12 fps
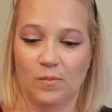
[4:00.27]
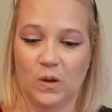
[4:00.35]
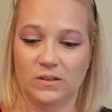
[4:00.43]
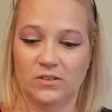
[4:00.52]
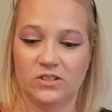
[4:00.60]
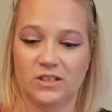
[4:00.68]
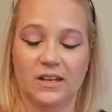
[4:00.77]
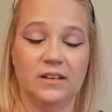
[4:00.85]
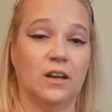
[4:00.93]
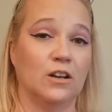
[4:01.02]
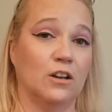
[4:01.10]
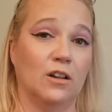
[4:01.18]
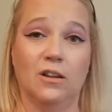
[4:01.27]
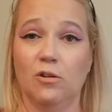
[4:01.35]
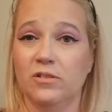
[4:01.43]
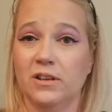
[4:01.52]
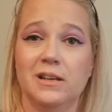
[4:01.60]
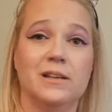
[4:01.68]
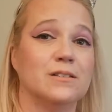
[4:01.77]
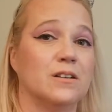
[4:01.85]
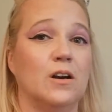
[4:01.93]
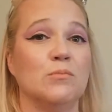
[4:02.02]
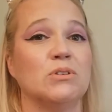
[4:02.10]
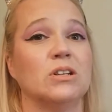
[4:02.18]
onto skin, clothing is
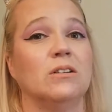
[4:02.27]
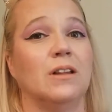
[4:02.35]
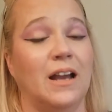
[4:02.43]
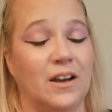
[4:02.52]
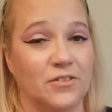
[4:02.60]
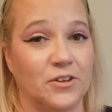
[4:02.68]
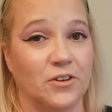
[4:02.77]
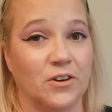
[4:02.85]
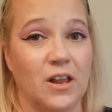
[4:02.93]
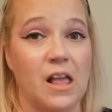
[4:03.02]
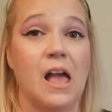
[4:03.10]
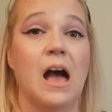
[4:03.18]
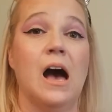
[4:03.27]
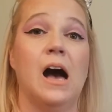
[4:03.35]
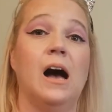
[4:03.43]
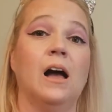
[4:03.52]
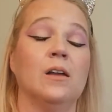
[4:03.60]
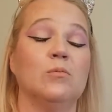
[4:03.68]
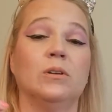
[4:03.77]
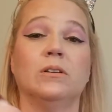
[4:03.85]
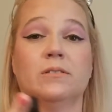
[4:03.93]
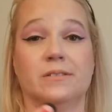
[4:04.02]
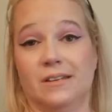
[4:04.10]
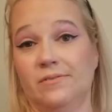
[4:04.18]
optional after. I will
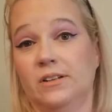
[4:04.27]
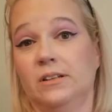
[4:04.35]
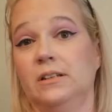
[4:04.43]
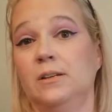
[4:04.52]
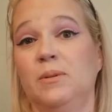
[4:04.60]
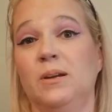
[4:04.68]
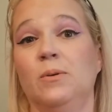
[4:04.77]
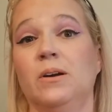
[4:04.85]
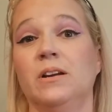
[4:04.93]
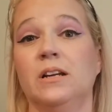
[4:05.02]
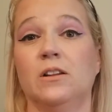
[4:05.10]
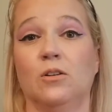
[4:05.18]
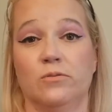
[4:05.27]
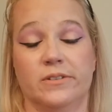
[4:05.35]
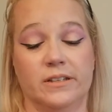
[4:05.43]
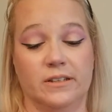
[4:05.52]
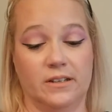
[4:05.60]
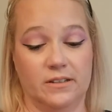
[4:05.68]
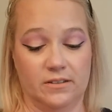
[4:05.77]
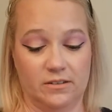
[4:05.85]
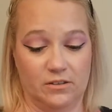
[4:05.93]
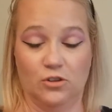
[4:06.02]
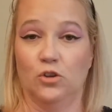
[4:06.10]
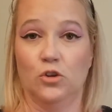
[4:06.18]
definitely be wearing clothing because
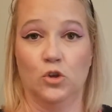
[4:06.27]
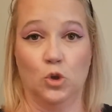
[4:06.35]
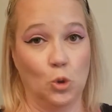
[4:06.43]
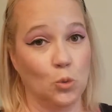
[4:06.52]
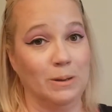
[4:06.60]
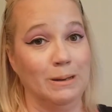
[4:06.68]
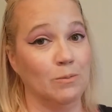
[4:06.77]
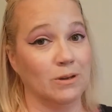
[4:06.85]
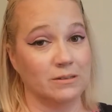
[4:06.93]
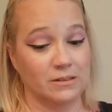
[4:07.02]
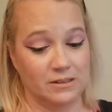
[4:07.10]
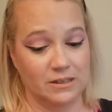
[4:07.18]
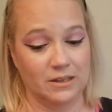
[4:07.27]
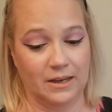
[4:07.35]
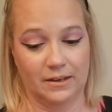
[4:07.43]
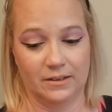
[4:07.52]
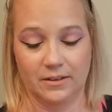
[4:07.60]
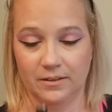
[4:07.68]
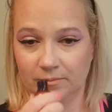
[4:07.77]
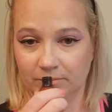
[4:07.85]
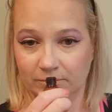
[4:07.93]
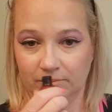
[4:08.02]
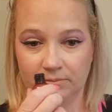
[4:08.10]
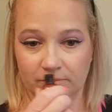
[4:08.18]
nobody wants to see that.
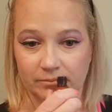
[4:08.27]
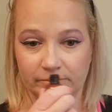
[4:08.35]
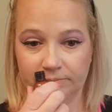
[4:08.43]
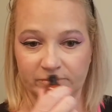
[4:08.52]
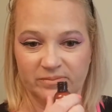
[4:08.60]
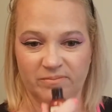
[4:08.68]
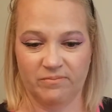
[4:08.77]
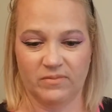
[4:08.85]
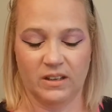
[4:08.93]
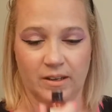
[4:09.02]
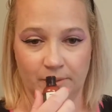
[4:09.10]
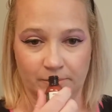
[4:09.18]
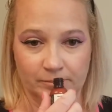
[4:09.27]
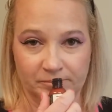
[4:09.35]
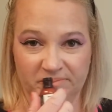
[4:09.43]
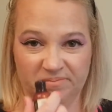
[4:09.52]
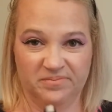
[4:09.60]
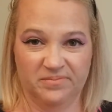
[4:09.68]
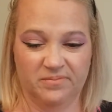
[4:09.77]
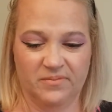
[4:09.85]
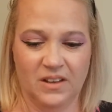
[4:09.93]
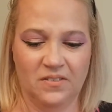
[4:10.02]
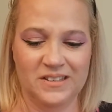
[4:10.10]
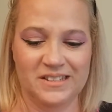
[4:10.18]
Okay.
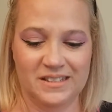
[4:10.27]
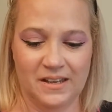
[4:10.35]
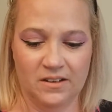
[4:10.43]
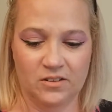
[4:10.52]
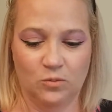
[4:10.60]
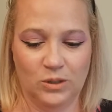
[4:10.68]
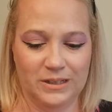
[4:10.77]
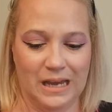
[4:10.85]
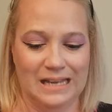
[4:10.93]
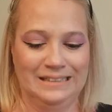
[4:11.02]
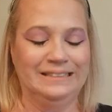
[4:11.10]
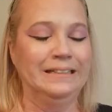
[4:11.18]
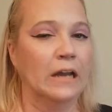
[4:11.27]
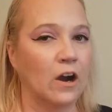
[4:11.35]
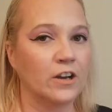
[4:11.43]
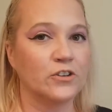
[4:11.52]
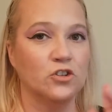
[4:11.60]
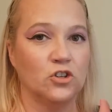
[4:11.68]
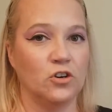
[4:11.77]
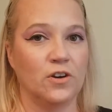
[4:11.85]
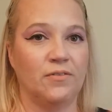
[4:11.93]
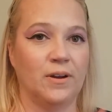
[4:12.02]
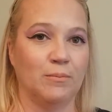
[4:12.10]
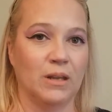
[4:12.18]
Definitely sandalwood. Not sure
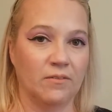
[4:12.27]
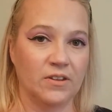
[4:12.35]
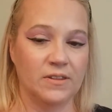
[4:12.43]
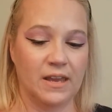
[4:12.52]
if I'm loving